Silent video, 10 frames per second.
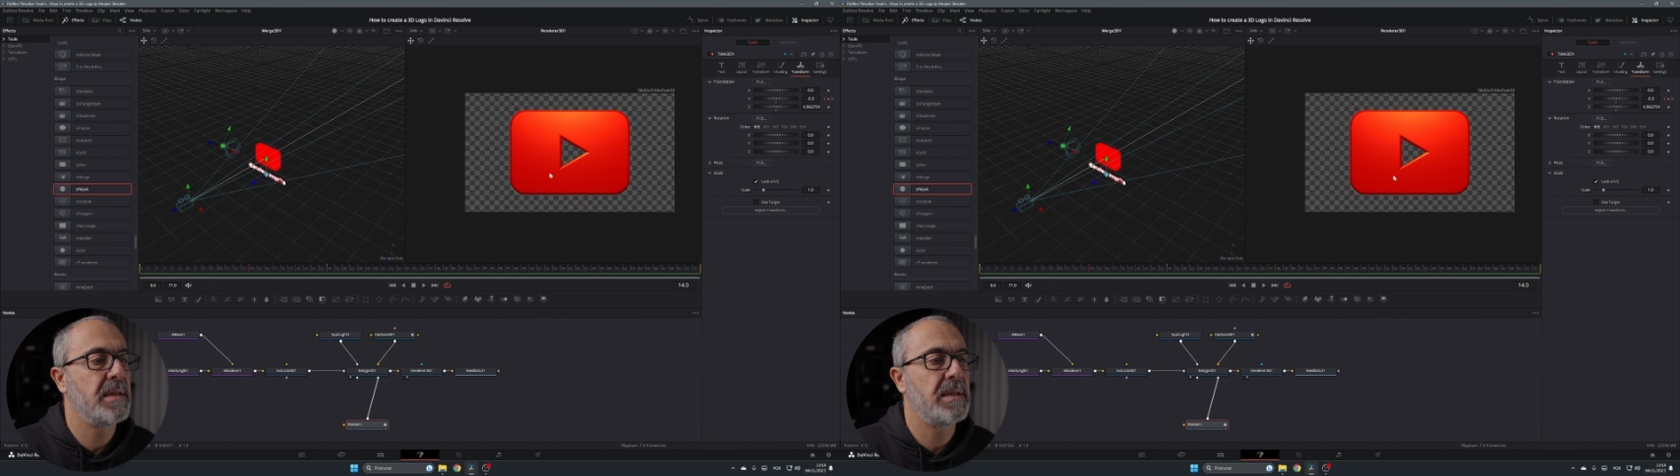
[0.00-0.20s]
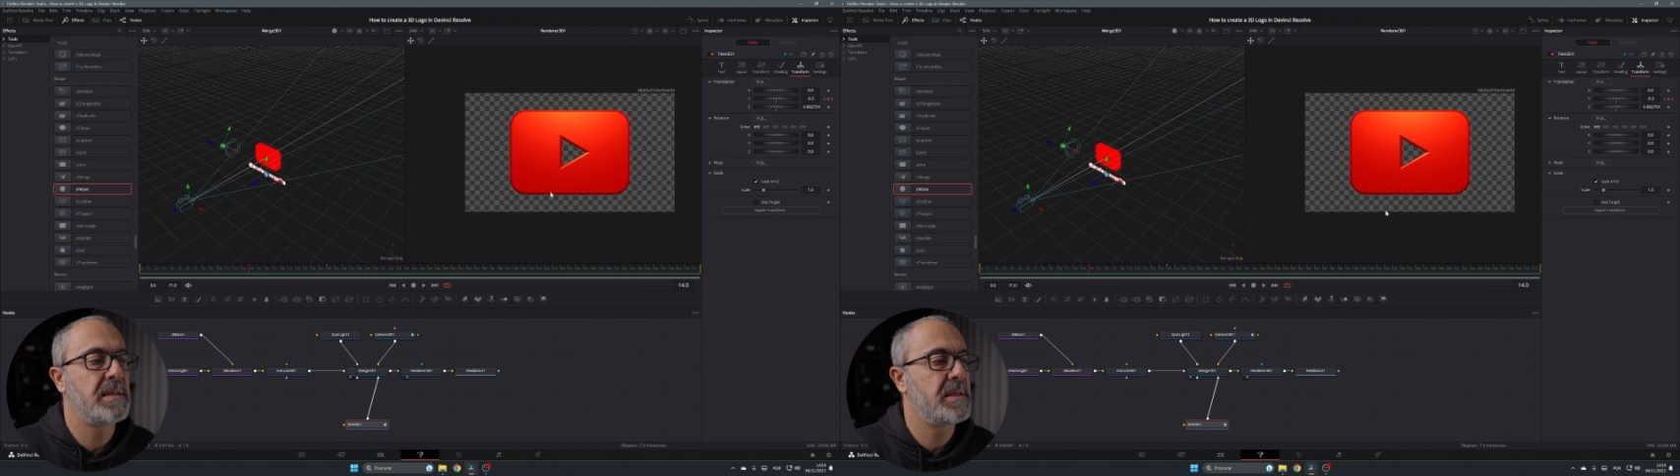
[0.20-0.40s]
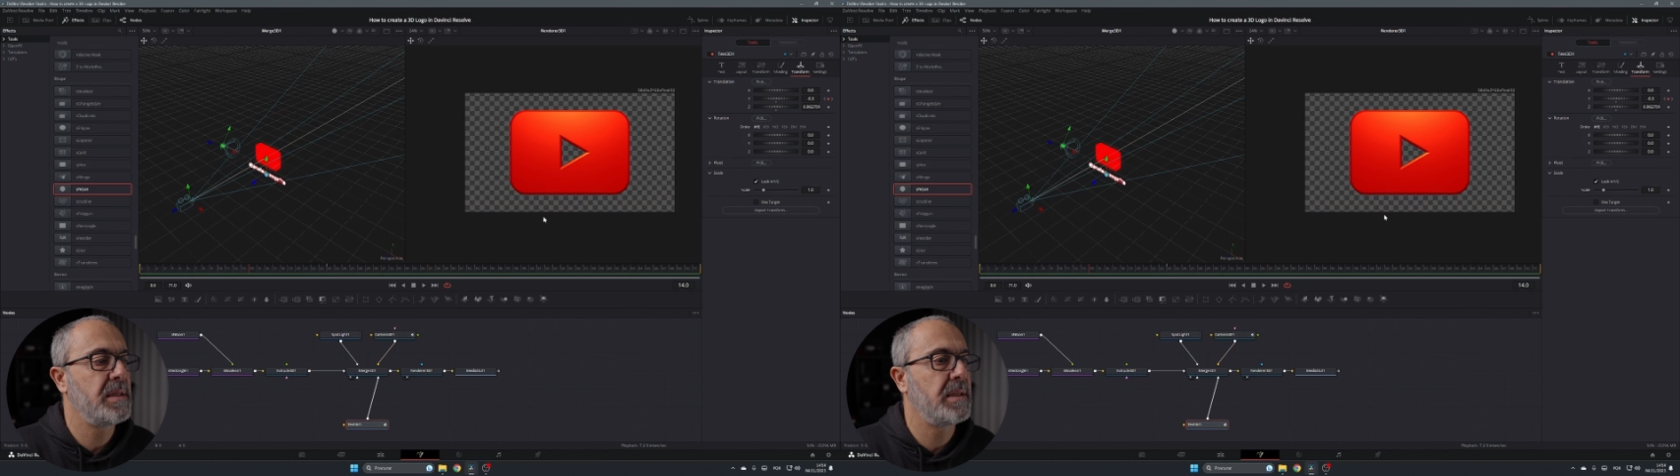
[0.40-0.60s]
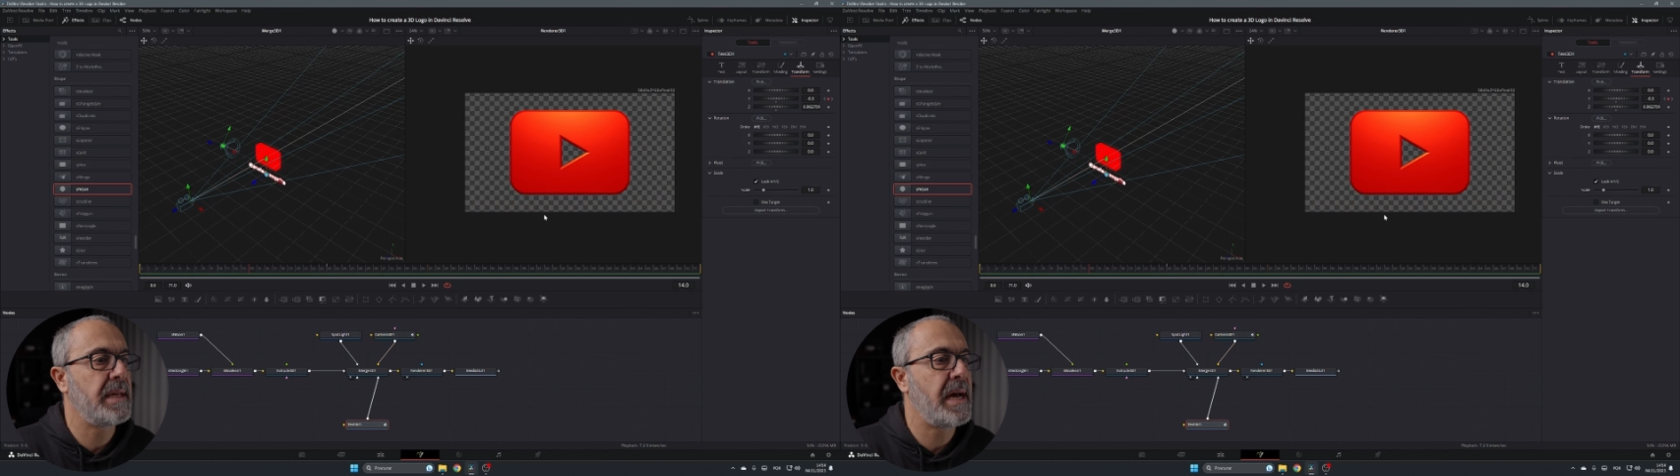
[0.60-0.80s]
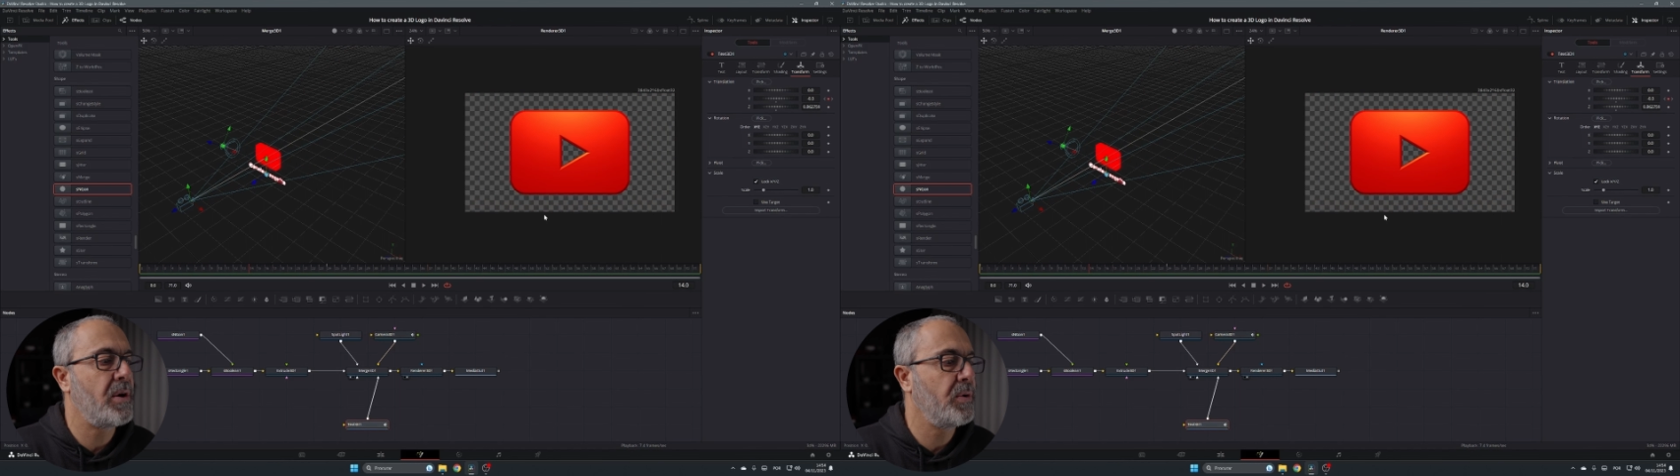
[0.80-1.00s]
is still
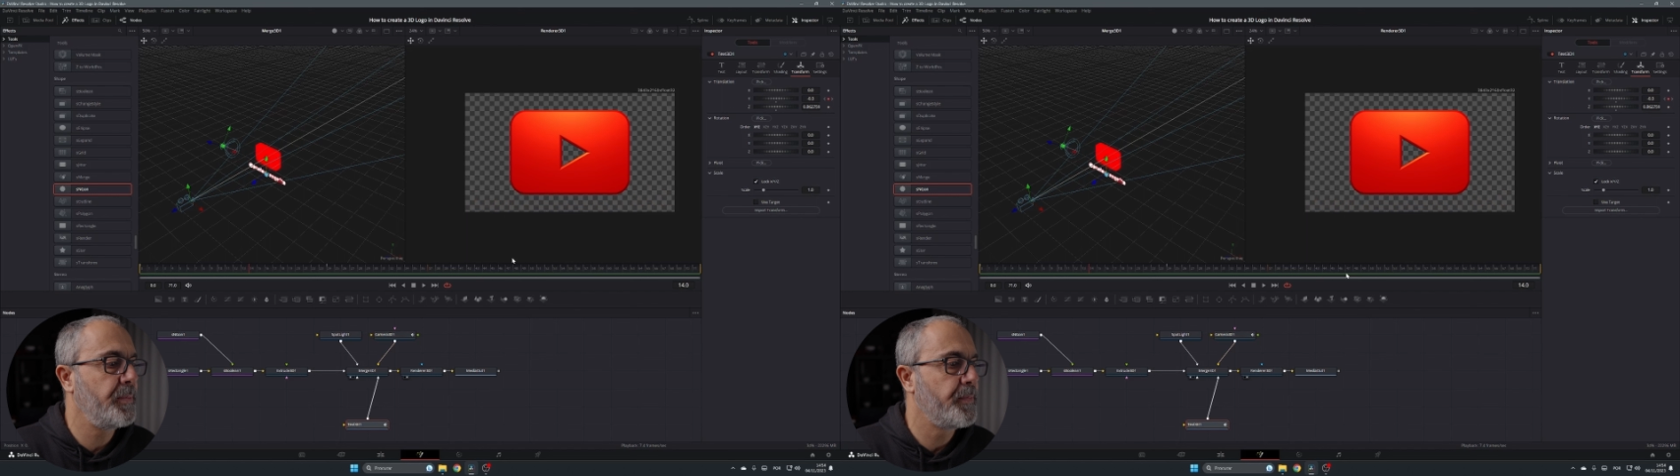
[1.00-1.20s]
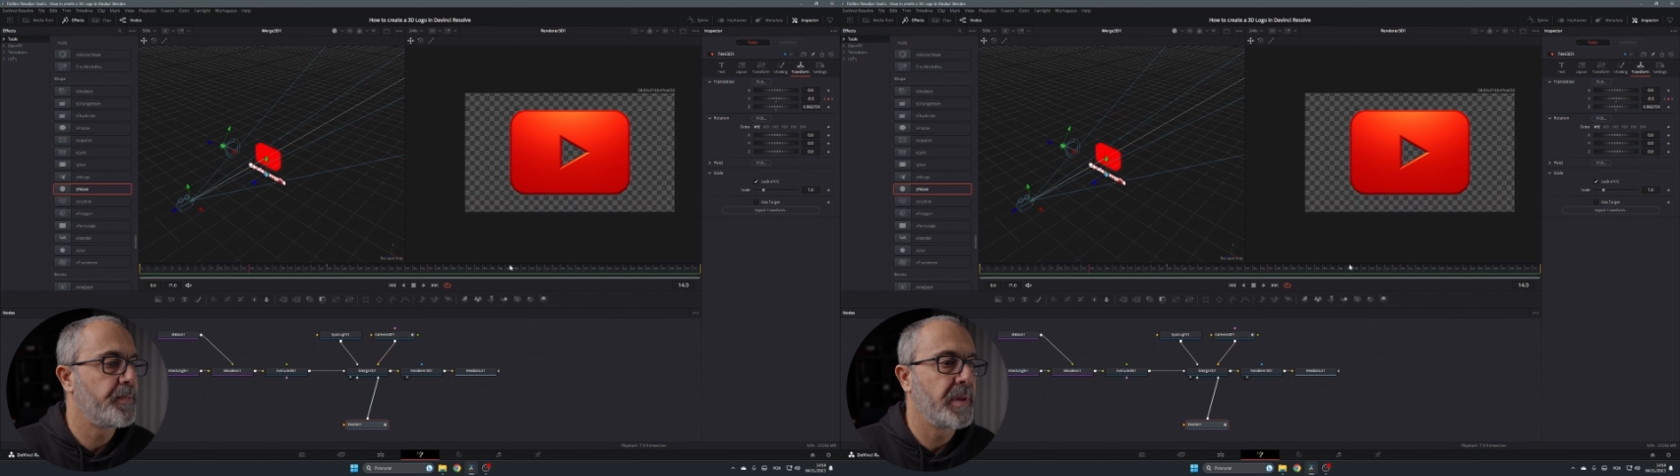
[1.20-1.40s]
down.